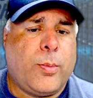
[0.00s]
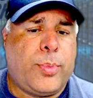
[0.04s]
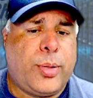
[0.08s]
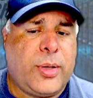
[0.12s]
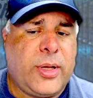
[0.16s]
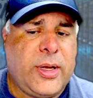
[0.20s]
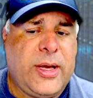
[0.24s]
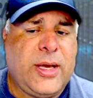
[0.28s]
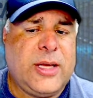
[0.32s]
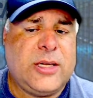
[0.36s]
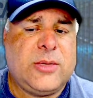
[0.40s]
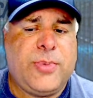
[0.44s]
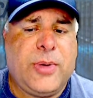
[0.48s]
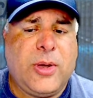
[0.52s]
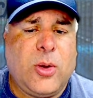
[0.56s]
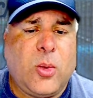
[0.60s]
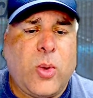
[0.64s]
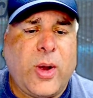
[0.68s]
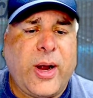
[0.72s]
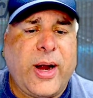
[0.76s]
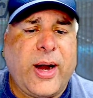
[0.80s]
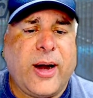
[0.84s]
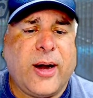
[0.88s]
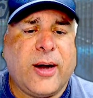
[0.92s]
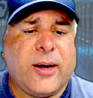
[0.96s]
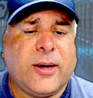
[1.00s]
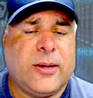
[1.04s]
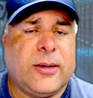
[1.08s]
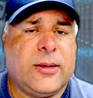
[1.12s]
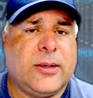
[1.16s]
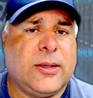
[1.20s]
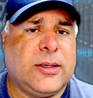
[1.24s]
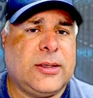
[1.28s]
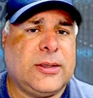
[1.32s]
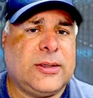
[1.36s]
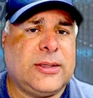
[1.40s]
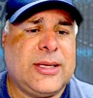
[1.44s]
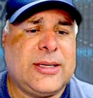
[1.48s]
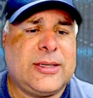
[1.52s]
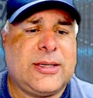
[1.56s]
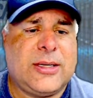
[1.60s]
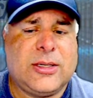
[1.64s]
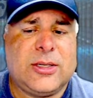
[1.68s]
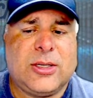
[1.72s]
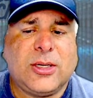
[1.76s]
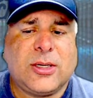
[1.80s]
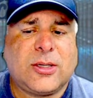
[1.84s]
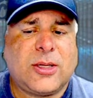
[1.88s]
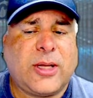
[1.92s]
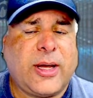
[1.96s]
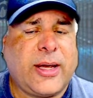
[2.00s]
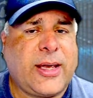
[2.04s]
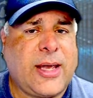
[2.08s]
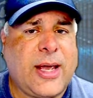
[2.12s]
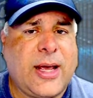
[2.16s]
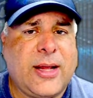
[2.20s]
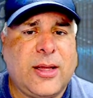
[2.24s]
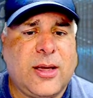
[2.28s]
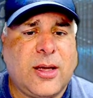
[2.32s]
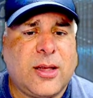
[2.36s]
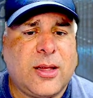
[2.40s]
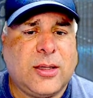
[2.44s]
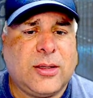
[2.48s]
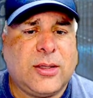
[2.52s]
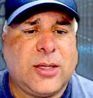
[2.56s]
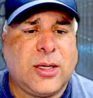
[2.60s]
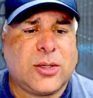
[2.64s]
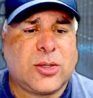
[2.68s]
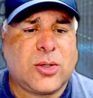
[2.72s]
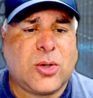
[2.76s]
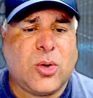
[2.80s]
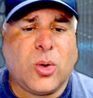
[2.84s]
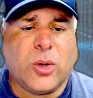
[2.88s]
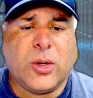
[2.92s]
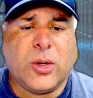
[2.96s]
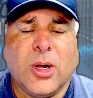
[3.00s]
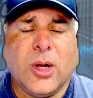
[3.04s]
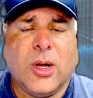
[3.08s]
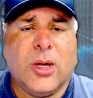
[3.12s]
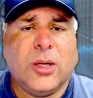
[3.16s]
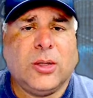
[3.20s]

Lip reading: Please beware. This is just like any other Discord.